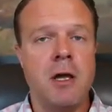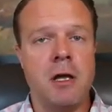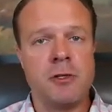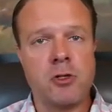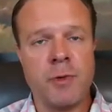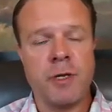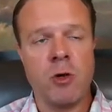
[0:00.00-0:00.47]

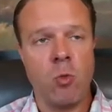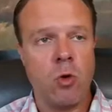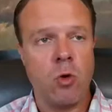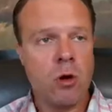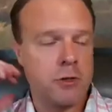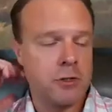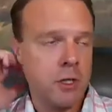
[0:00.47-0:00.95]
Assuming it
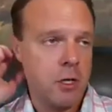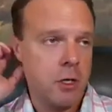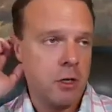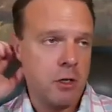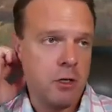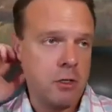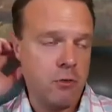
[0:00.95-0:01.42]
worked,
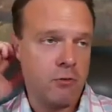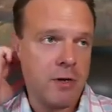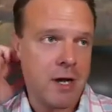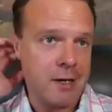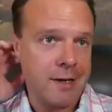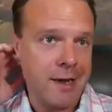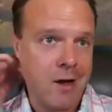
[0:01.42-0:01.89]
you've
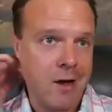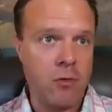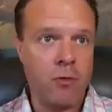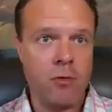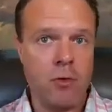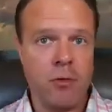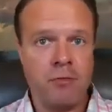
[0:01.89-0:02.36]
got
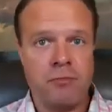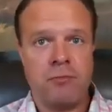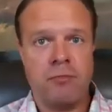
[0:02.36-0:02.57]
now a